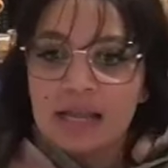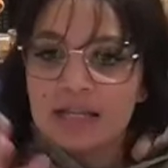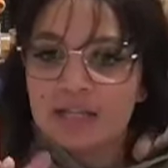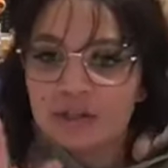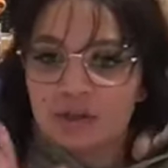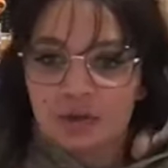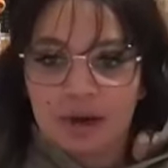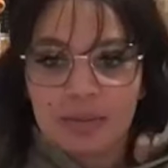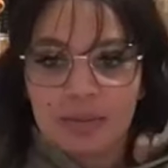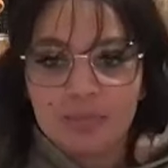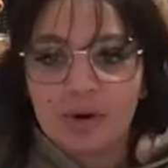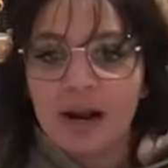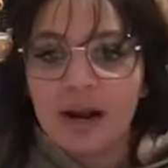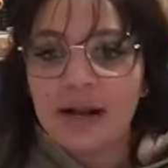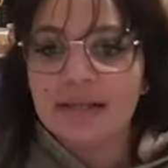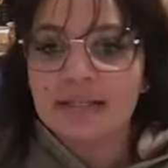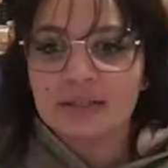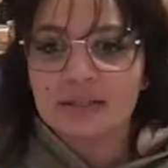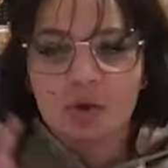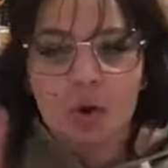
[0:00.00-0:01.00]
It's a great
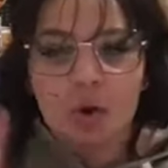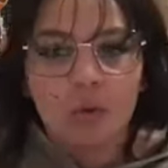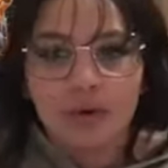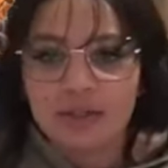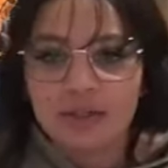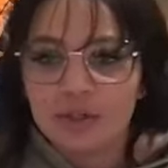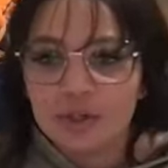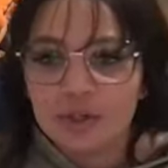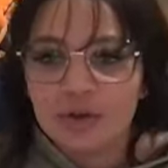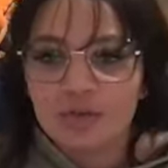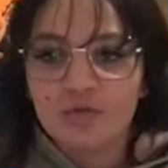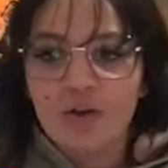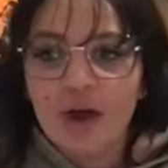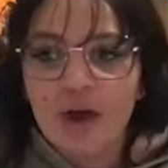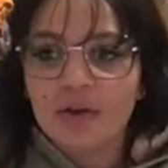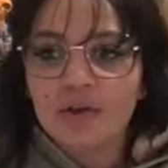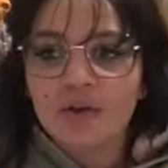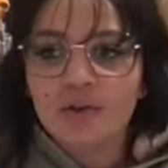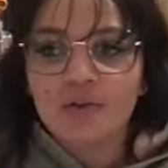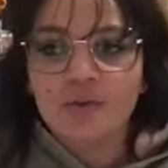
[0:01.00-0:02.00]
price. It's always a good
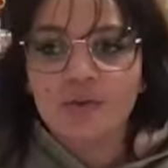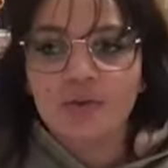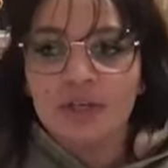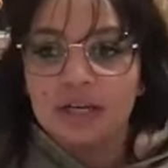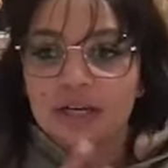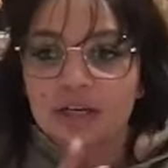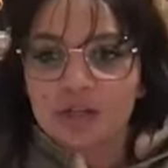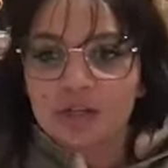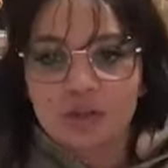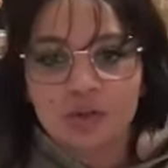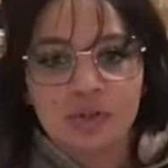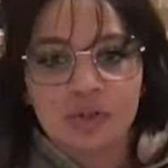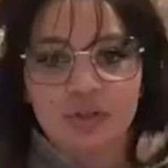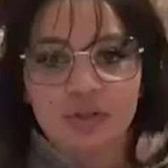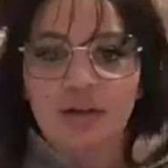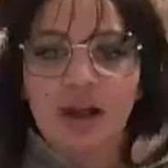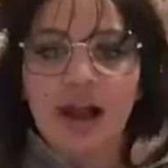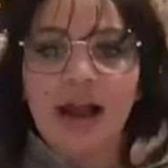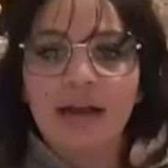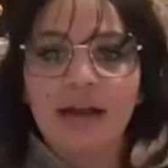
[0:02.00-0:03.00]
value. You get
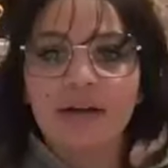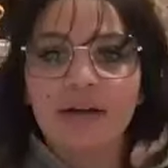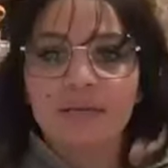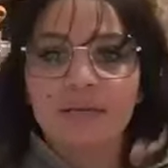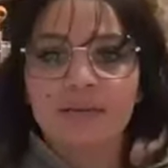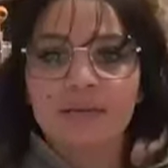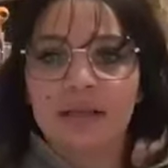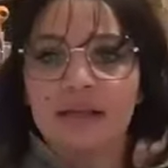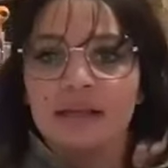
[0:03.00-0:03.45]
exclusive items.